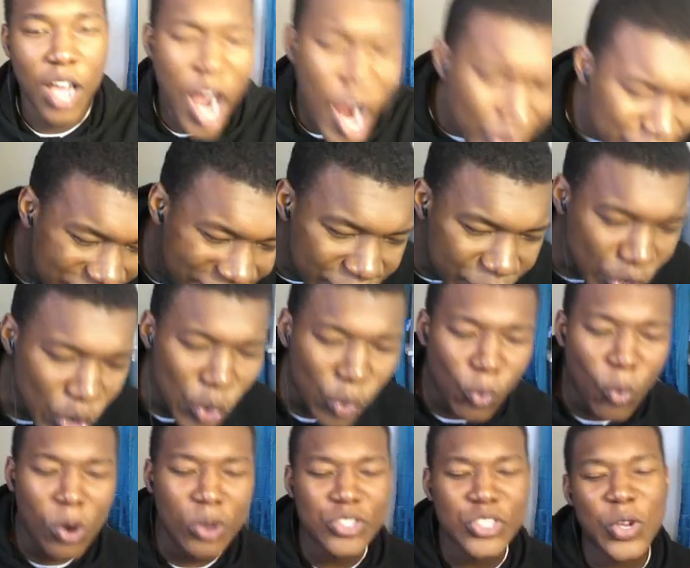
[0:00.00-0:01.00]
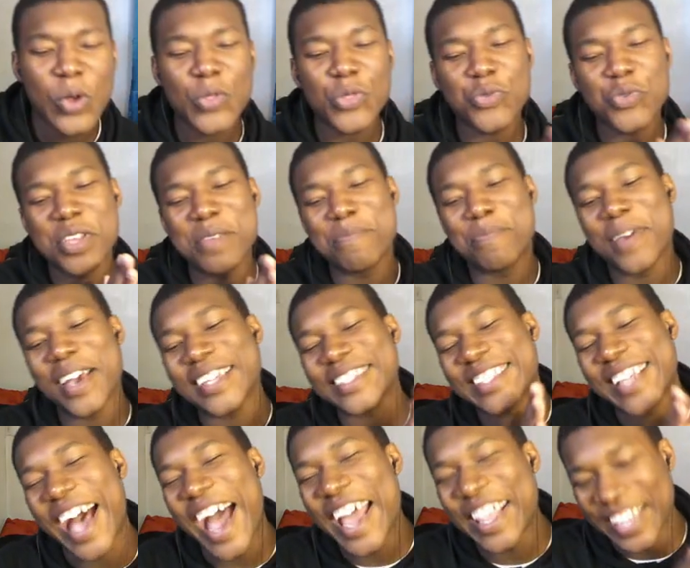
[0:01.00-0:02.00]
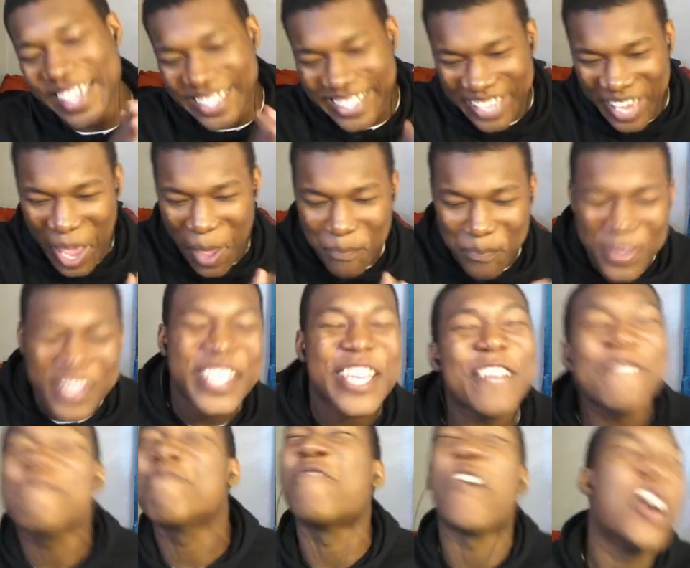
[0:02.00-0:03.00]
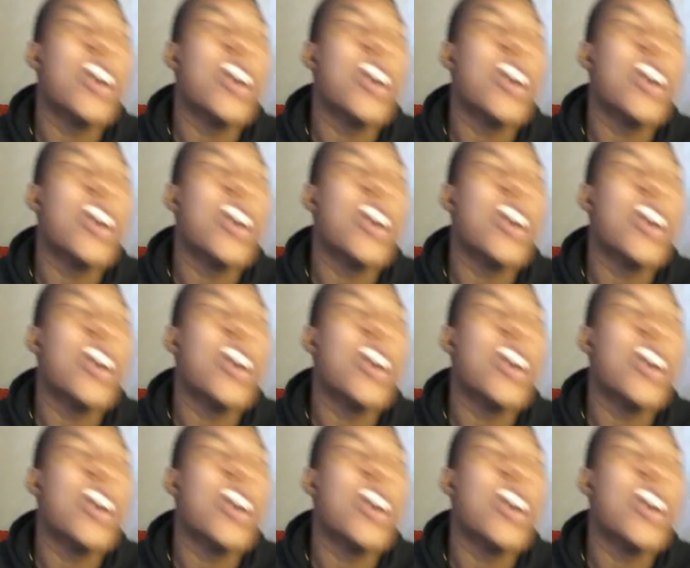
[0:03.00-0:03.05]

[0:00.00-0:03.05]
Alright, so we got new Warzone 3 best highlights, epic and